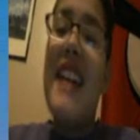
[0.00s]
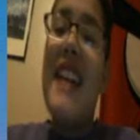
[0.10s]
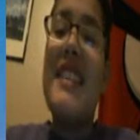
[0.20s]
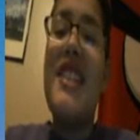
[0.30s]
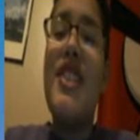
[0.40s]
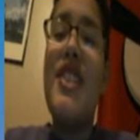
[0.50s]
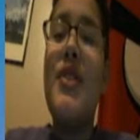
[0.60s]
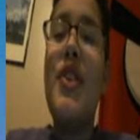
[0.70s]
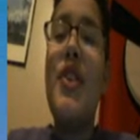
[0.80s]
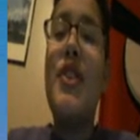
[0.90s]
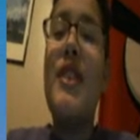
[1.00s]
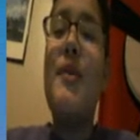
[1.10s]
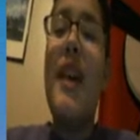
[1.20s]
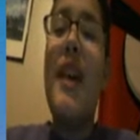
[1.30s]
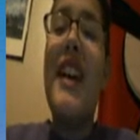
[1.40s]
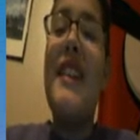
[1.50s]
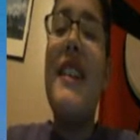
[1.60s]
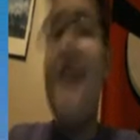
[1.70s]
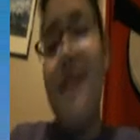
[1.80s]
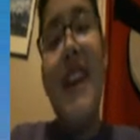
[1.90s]
Yes, you heard it right,
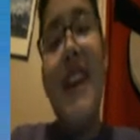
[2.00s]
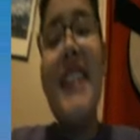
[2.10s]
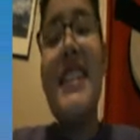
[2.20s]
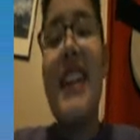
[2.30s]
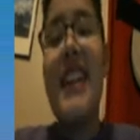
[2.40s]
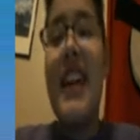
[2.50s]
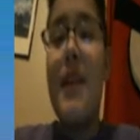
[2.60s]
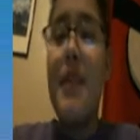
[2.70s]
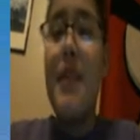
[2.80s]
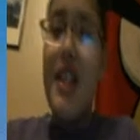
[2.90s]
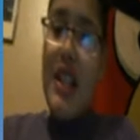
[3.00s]
a face cam.